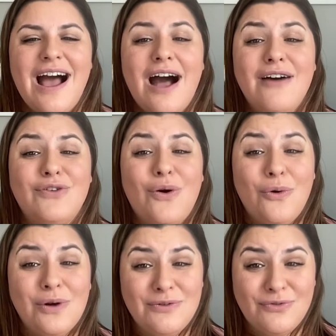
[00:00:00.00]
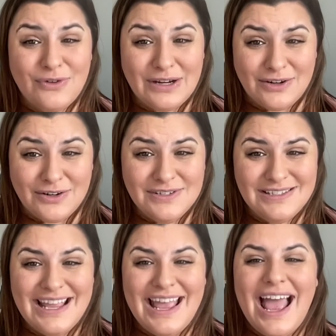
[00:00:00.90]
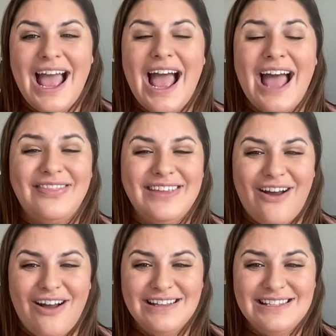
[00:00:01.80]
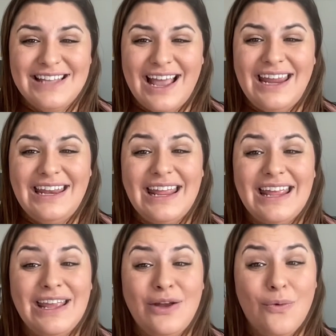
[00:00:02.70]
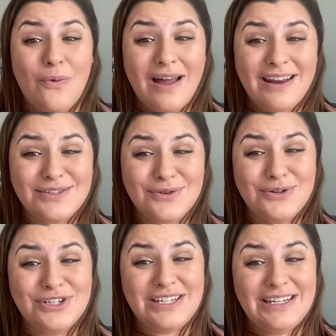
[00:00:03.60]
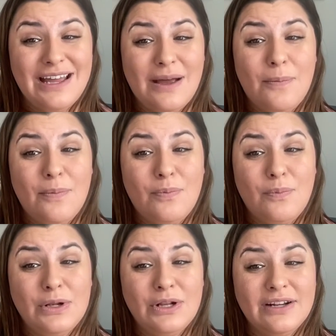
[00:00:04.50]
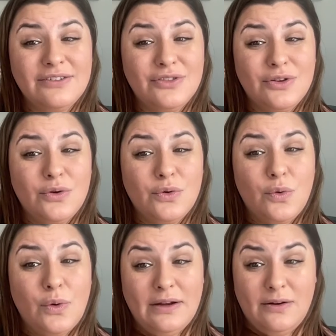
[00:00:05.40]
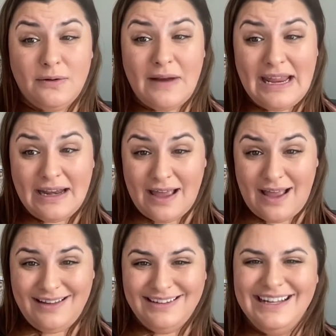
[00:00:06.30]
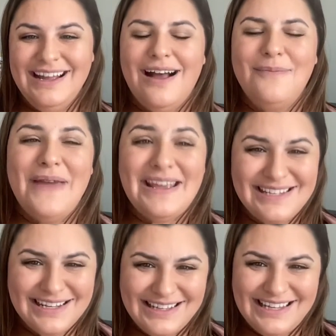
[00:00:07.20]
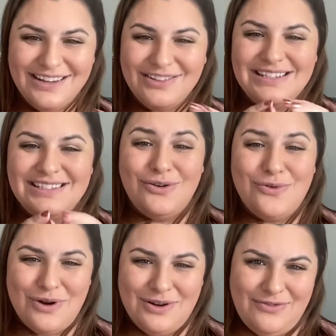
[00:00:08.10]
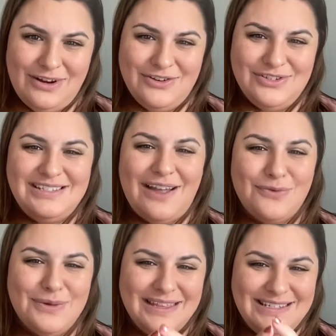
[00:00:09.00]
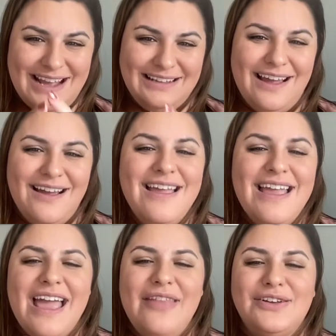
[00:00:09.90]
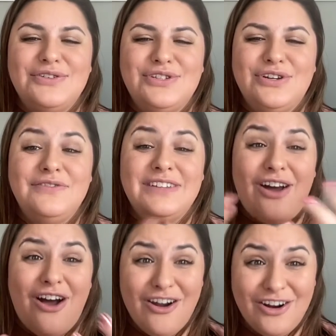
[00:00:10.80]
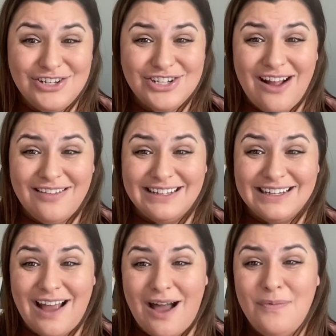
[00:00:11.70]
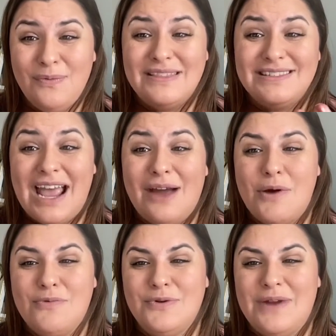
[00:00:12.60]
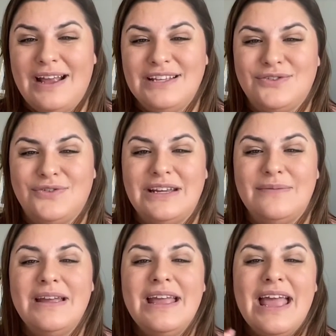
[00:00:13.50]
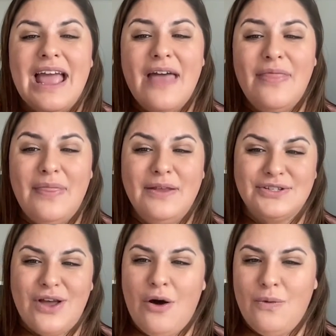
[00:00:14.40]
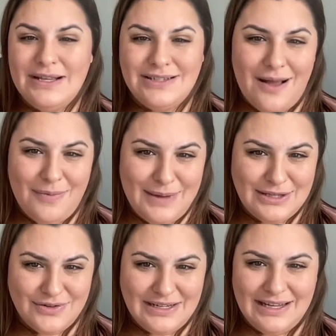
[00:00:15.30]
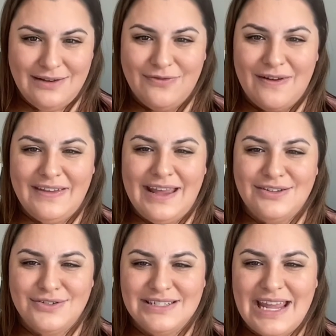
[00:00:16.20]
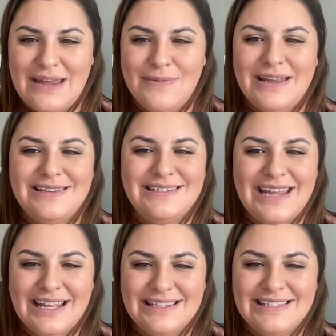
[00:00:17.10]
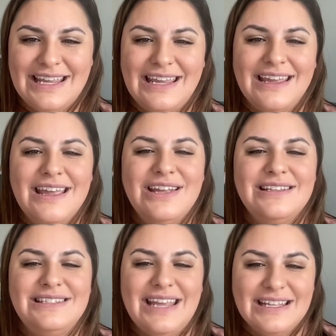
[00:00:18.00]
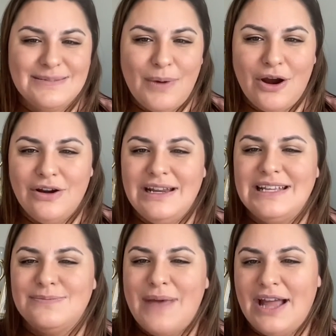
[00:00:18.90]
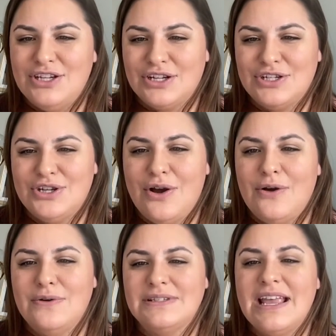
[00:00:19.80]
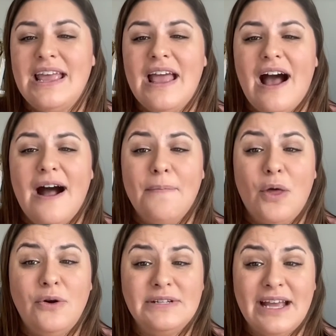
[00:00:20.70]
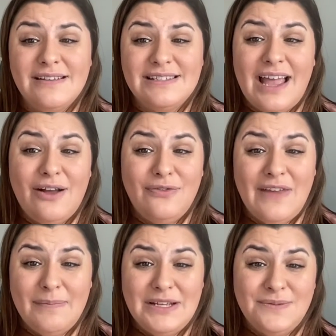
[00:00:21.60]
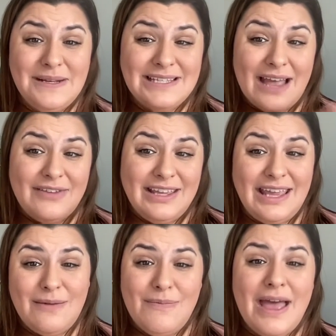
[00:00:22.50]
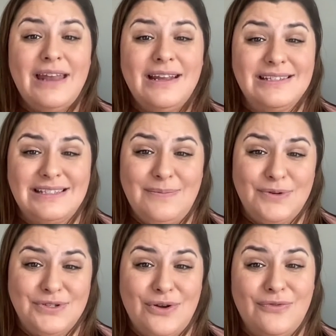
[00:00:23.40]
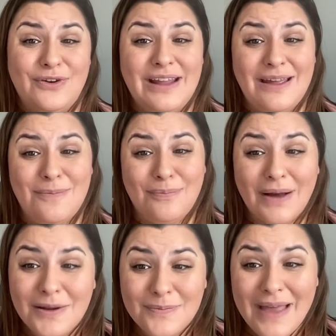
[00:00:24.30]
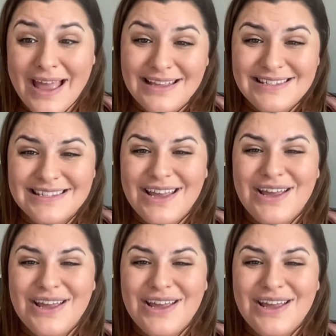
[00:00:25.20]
of corn fritters at the on-site Iguanas Cochina Puertorriqueña. Basically, they're these little corn fritters stuffed with Nutella, and they're served in a hard chocolate cup with taro root ice cream. And then there's always complimentary kid-friendly entertainment, dancing, dance parties, magic shows. The hotel-style family suites have a king bed, a sleeper sofa, and bunk beds